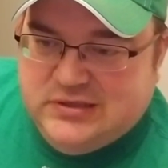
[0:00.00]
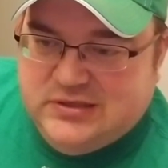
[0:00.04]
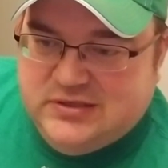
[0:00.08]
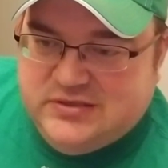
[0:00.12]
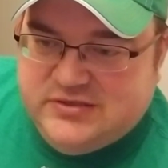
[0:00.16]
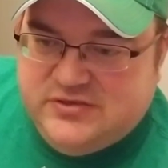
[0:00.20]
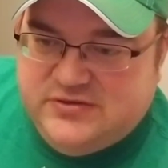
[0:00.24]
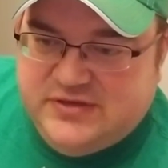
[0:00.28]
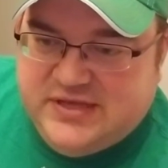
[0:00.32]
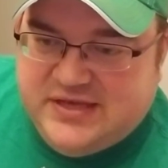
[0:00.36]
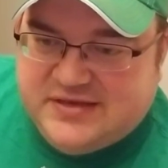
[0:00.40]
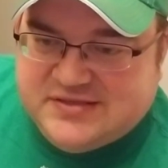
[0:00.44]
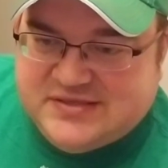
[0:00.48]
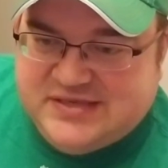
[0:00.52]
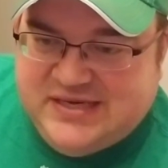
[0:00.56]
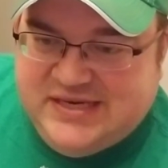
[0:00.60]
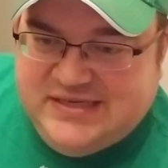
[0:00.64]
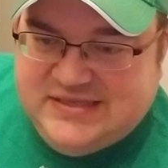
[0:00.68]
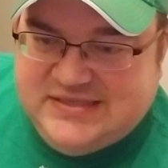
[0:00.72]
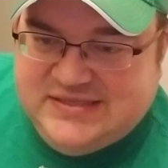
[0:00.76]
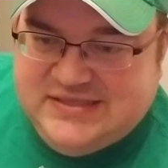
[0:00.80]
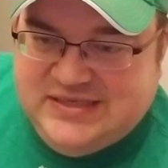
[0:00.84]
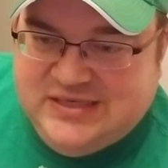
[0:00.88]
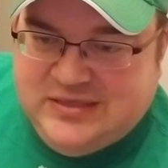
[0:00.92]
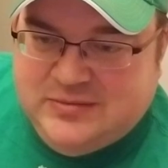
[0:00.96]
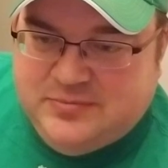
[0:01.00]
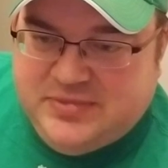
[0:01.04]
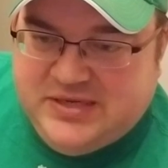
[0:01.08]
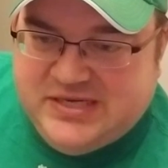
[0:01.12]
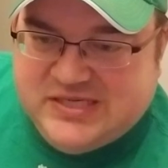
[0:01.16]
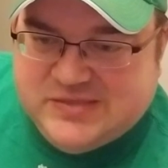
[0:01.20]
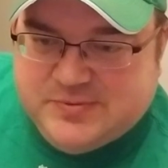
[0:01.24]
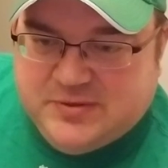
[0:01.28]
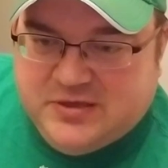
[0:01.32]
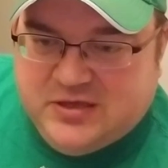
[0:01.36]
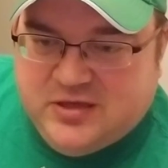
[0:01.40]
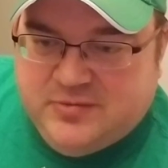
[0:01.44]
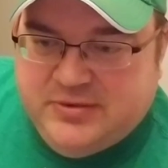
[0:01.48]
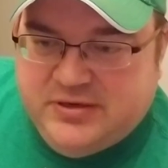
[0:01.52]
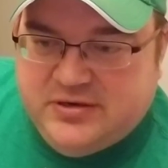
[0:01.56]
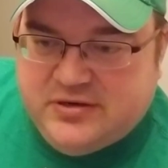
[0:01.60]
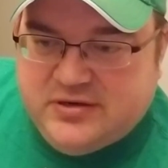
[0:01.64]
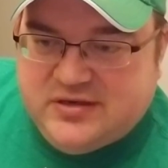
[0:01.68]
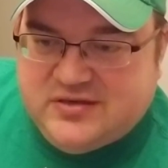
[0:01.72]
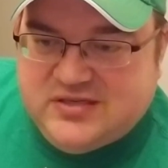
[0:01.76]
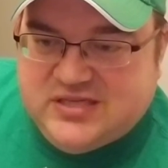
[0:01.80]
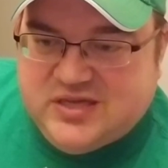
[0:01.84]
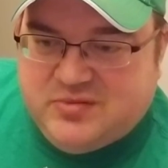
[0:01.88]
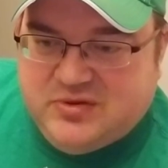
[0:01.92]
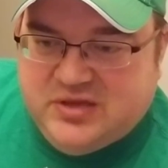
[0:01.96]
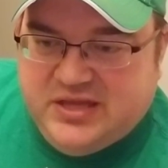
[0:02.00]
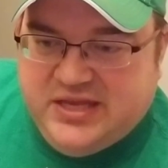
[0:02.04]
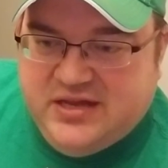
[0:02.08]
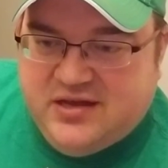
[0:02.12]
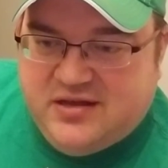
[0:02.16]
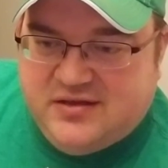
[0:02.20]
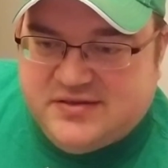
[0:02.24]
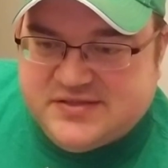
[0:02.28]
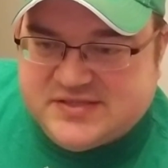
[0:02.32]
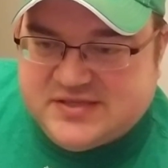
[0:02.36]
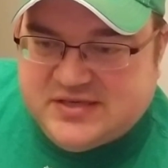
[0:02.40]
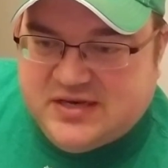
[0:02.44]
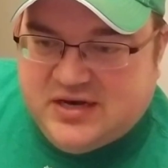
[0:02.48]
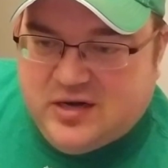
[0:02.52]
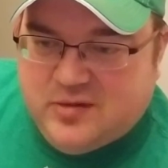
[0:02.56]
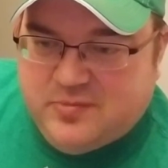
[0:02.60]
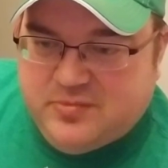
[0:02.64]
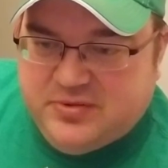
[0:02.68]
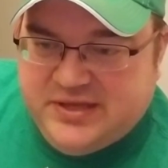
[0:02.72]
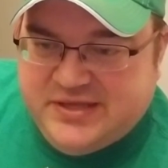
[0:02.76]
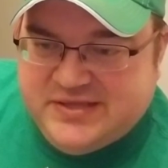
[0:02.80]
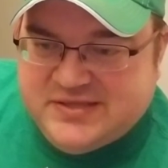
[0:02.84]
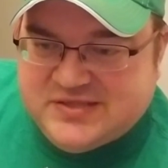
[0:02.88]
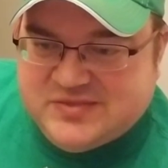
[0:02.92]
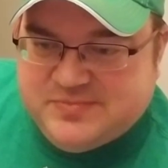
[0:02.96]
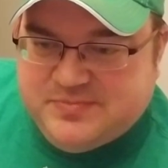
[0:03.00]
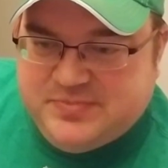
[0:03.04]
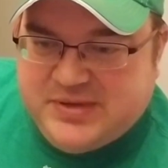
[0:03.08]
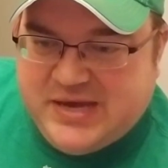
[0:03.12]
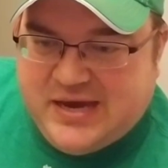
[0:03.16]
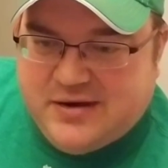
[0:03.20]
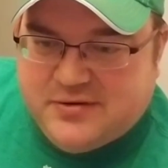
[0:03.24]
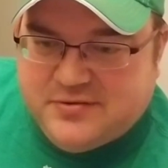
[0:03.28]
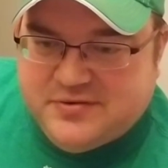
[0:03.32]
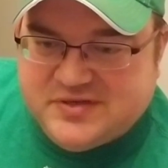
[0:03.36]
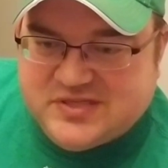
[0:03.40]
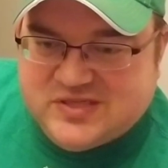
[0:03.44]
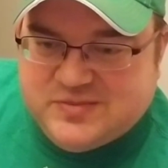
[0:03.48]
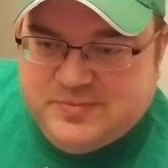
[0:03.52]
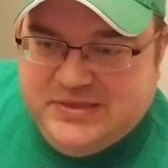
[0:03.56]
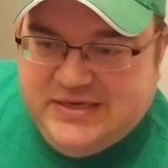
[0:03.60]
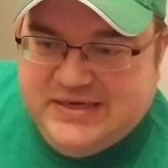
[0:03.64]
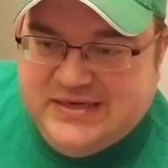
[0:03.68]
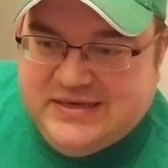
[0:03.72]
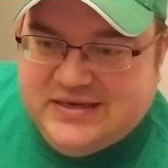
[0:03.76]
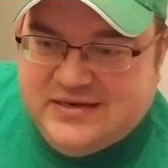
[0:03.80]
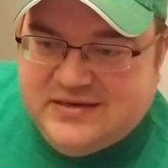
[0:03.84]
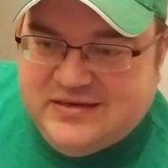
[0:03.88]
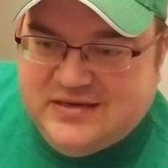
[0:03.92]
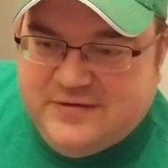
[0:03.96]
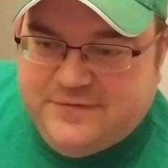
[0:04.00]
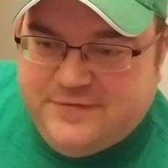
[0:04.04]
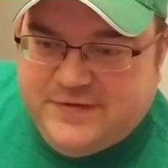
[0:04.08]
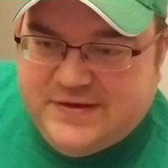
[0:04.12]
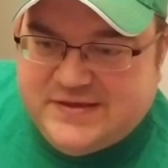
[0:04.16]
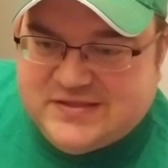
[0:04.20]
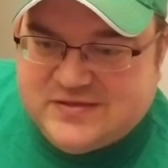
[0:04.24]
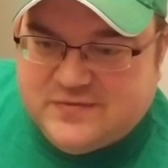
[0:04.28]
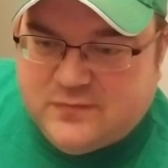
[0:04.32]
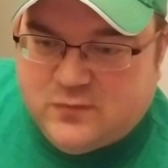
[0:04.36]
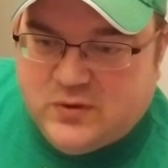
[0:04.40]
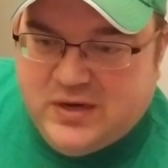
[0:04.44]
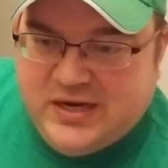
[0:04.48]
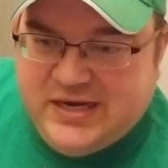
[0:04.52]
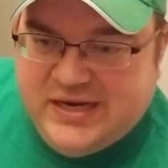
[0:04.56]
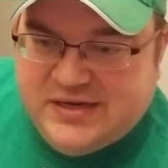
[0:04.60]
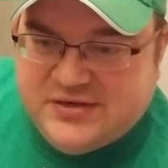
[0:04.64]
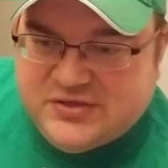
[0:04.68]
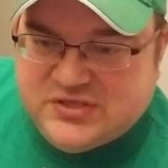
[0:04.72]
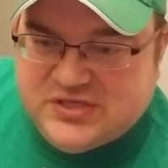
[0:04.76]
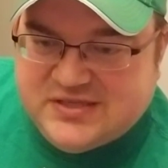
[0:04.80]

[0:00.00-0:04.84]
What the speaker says: 2018 Baseball America AA All-Star, blends power, speed, and defensive range.